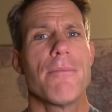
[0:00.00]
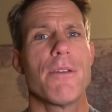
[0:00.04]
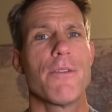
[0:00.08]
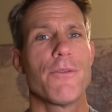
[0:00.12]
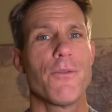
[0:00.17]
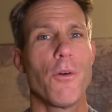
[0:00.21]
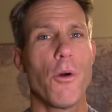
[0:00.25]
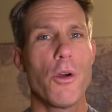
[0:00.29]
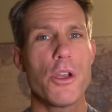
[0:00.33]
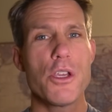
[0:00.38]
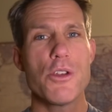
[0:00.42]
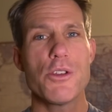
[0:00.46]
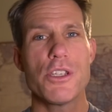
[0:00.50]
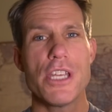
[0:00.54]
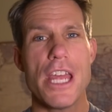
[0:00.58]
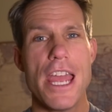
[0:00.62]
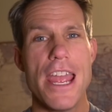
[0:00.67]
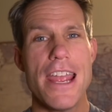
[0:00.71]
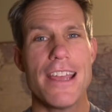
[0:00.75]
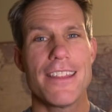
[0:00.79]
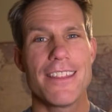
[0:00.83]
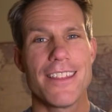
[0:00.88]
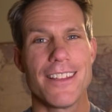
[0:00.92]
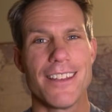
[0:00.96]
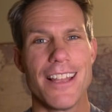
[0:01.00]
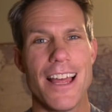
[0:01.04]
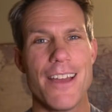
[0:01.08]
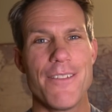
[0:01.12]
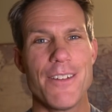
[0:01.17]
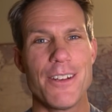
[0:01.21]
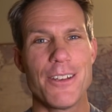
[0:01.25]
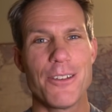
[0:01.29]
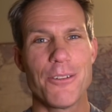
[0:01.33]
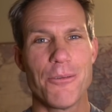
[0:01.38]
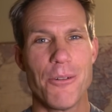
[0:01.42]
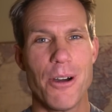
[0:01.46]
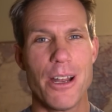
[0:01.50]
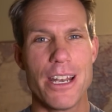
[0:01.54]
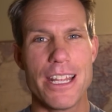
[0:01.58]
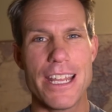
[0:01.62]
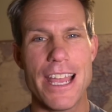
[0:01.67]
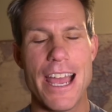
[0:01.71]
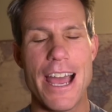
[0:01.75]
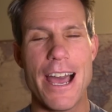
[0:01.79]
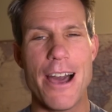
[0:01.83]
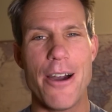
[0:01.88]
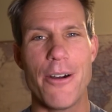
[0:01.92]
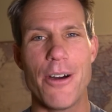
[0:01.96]
Before you take the
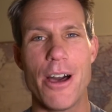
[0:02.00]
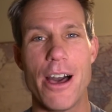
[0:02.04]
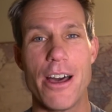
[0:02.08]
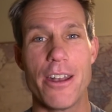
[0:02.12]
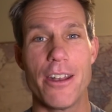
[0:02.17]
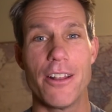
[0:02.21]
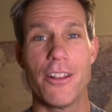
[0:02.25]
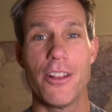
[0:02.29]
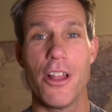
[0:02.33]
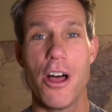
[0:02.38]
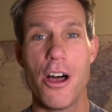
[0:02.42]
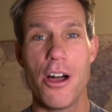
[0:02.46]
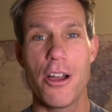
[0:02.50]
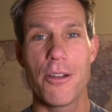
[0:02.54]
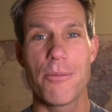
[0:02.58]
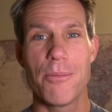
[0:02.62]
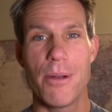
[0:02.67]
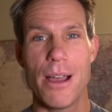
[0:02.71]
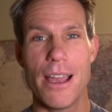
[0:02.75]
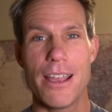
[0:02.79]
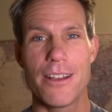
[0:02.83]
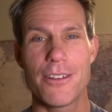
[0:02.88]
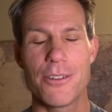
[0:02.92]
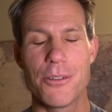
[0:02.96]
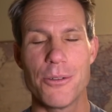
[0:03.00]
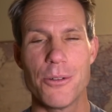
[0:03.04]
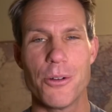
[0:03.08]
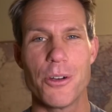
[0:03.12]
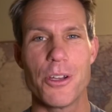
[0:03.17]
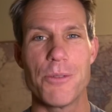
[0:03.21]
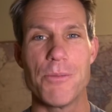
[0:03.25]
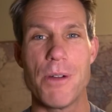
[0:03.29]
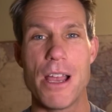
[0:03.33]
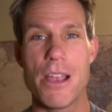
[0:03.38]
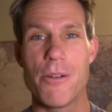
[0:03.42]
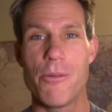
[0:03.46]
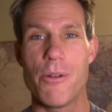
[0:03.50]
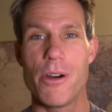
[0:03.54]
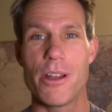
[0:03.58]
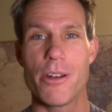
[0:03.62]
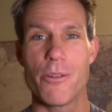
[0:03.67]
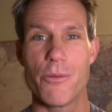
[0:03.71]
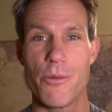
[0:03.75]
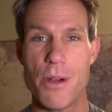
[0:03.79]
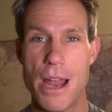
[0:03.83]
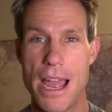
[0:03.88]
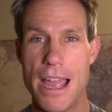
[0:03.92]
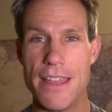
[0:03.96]
1120 out on a long bike tour, you might want
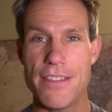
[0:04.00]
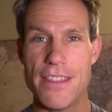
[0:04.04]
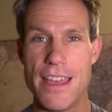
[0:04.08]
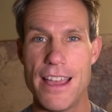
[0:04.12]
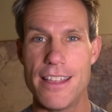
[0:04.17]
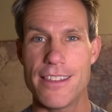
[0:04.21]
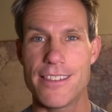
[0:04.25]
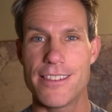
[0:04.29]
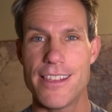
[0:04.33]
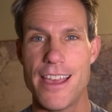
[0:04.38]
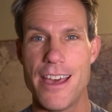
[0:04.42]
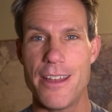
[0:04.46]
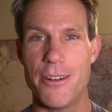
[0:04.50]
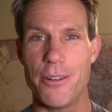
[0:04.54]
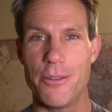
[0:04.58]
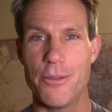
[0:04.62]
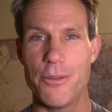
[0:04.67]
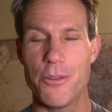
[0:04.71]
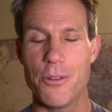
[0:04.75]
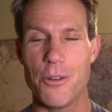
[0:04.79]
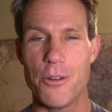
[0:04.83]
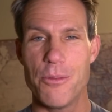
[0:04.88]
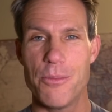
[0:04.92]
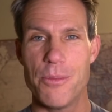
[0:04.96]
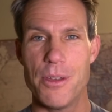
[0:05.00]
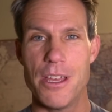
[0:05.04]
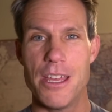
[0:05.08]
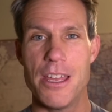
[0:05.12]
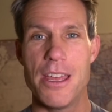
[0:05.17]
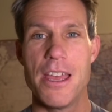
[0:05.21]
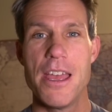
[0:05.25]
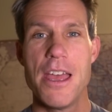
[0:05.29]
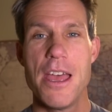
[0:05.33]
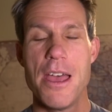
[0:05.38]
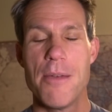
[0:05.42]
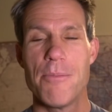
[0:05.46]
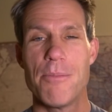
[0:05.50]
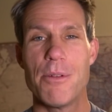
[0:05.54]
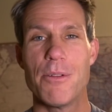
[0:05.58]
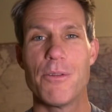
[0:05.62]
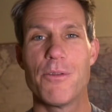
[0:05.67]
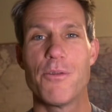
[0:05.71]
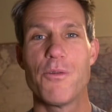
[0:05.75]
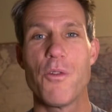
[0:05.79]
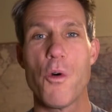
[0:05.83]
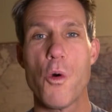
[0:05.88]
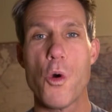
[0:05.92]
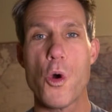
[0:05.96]
to ride that saddle for a bit
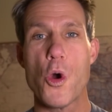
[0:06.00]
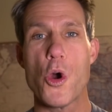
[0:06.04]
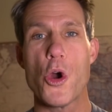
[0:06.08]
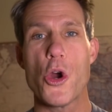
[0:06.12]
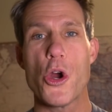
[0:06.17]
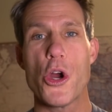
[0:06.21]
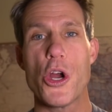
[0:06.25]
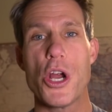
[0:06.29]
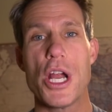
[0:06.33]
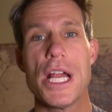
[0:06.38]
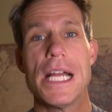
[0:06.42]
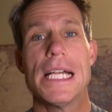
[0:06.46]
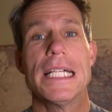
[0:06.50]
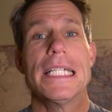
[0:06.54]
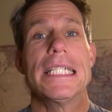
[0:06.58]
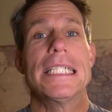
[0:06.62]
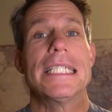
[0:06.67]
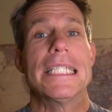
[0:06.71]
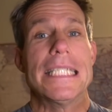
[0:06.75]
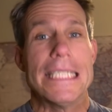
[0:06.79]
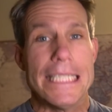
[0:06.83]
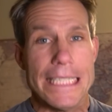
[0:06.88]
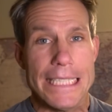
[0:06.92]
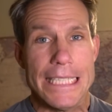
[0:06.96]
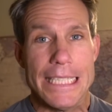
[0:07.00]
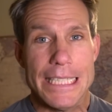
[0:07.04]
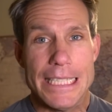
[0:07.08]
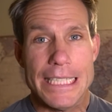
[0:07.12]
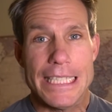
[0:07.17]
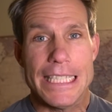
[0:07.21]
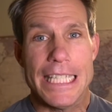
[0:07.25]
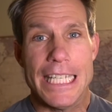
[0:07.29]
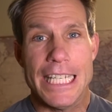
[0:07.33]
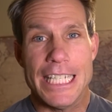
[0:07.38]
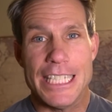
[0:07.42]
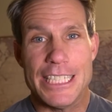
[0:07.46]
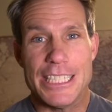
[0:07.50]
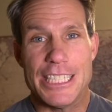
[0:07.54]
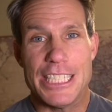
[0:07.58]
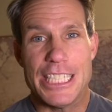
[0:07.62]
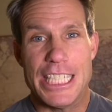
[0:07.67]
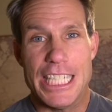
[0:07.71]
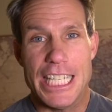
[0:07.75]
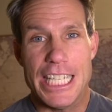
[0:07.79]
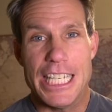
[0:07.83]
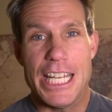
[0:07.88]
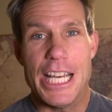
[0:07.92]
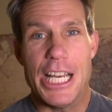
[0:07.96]
before things
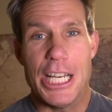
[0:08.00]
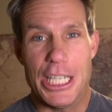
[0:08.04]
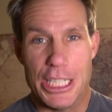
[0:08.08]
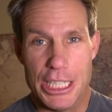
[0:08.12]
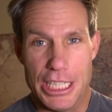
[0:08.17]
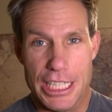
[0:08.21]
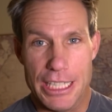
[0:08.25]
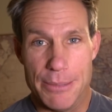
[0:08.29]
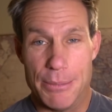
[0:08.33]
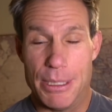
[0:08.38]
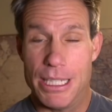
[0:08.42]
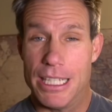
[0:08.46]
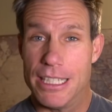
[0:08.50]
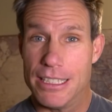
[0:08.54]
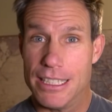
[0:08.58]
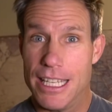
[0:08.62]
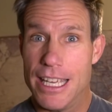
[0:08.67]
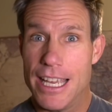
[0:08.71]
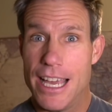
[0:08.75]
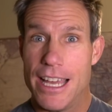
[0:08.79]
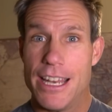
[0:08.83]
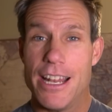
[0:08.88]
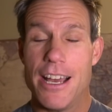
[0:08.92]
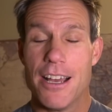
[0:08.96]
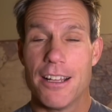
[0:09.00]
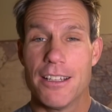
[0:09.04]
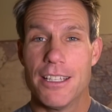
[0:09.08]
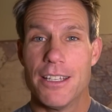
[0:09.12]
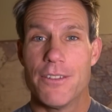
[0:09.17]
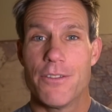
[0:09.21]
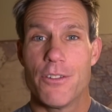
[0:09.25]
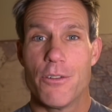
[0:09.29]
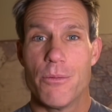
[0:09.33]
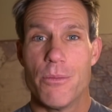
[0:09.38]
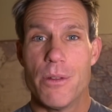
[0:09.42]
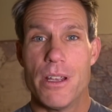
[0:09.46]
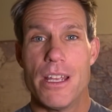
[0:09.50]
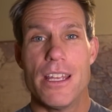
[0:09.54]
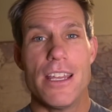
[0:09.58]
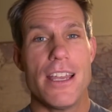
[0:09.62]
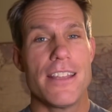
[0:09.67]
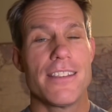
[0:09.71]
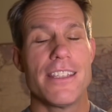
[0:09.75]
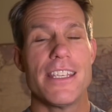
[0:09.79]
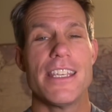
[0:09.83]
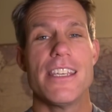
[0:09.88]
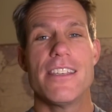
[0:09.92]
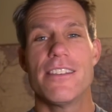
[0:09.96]
get ugly, because they got ugly for me.
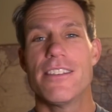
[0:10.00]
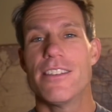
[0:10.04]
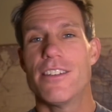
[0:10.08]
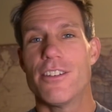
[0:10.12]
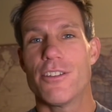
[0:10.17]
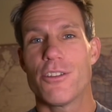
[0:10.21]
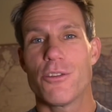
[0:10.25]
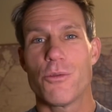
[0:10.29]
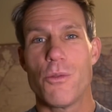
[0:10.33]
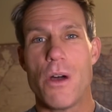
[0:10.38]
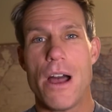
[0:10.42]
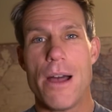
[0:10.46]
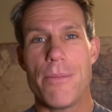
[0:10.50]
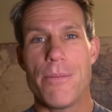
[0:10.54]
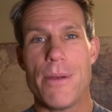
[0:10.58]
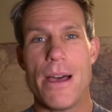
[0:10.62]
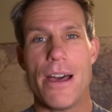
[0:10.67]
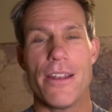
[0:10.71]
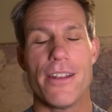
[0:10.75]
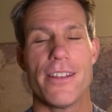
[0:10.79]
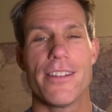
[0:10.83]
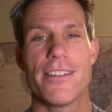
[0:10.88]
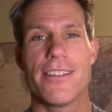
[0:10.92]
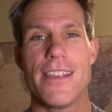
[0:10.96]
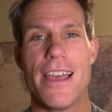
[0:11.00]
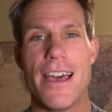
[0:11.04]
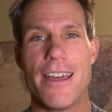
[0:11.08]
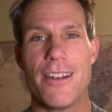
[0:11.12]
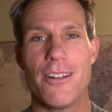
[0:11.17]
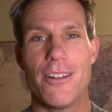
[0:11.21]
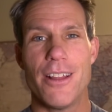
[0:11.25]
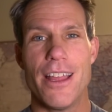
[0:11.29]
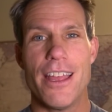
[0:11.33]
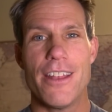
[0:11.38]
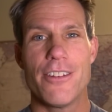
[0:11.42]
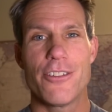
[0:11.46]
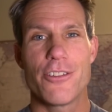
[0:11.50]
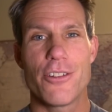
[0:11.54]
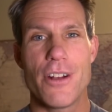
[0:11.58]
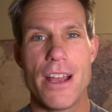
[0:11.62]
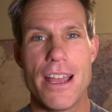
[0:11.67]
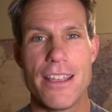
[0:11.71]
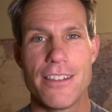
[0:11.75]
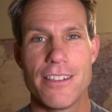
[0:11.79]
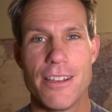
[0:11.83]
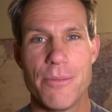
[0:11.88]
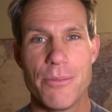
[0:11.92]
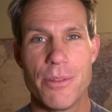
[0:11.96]
It's easy to swap out a saddle and
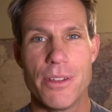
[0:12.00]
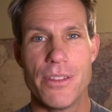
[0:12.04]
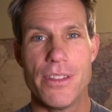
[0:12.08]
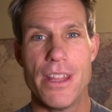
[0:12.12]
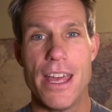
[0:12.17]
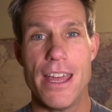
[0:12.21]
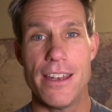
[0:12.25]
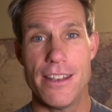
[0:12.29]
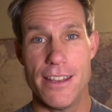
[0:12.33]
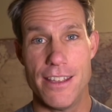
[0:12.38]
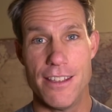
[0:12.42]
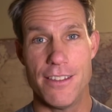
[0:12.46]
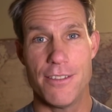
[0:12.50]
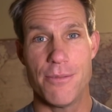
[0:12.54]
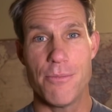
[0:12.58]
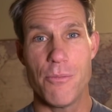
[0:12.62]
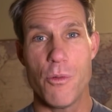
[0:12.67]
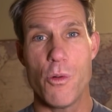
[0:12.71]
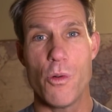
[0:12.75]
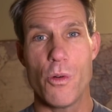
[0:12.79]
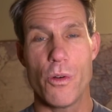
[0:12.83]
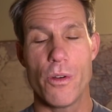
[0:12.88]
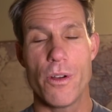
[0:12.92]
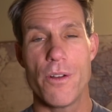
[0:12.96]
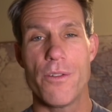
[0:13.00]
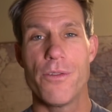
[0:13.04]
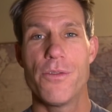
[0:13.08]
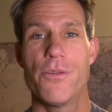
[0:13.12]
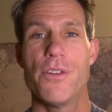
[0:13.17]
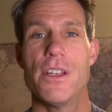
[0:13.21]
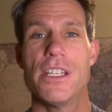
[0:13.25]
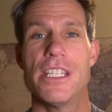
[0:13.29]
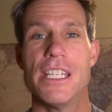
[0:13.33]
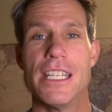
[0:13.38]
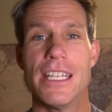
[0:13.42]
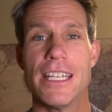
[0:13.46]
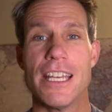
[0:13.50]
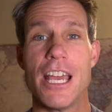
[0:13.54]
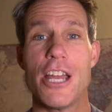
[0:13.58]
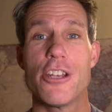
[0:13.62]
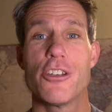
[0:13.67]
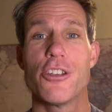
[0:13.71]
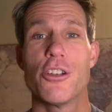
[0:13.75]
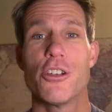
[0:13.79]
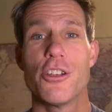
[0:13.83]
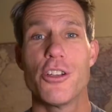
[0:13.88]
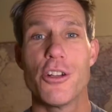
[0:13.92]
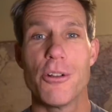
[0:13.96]
try something that is more fitting
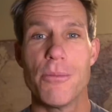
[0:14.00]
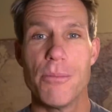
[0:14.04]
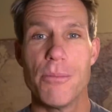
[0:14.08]
to your